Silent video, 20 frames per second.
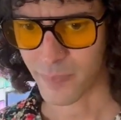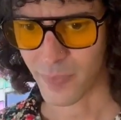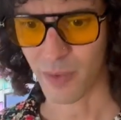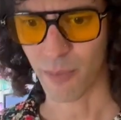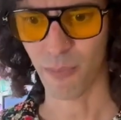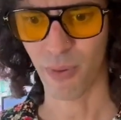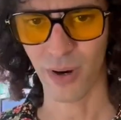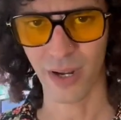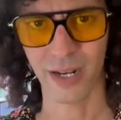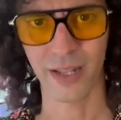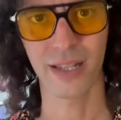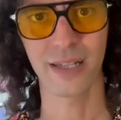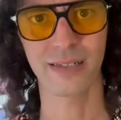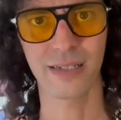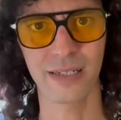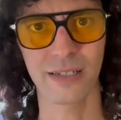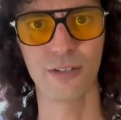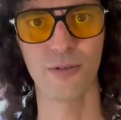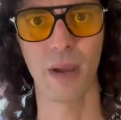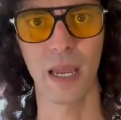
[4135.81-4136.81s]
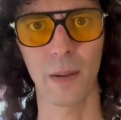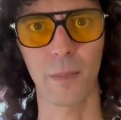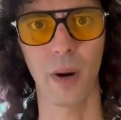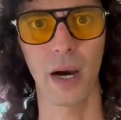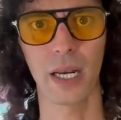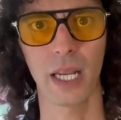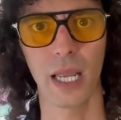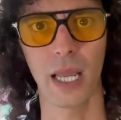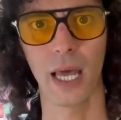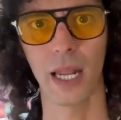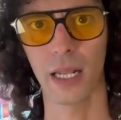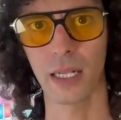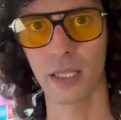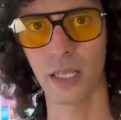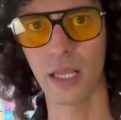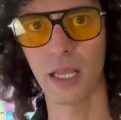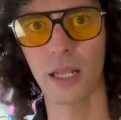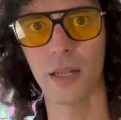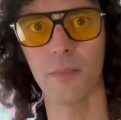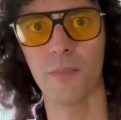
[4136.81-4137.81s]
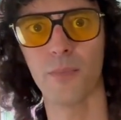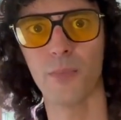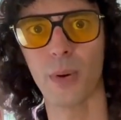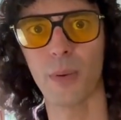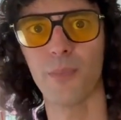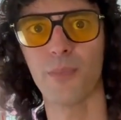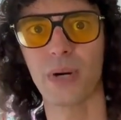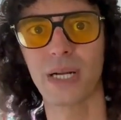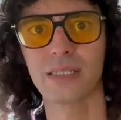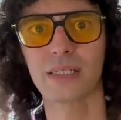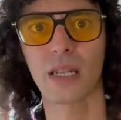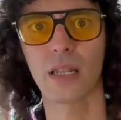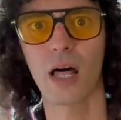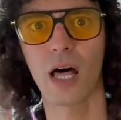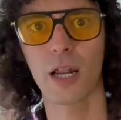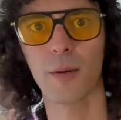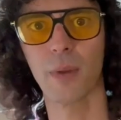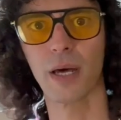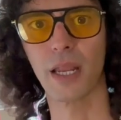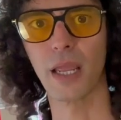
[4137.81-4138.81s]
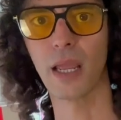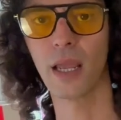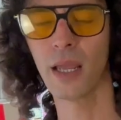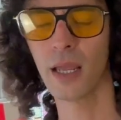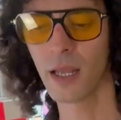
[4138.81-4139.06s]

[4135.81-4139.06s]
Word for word: The point of this is to make money, and it, does, it brings a lot of money.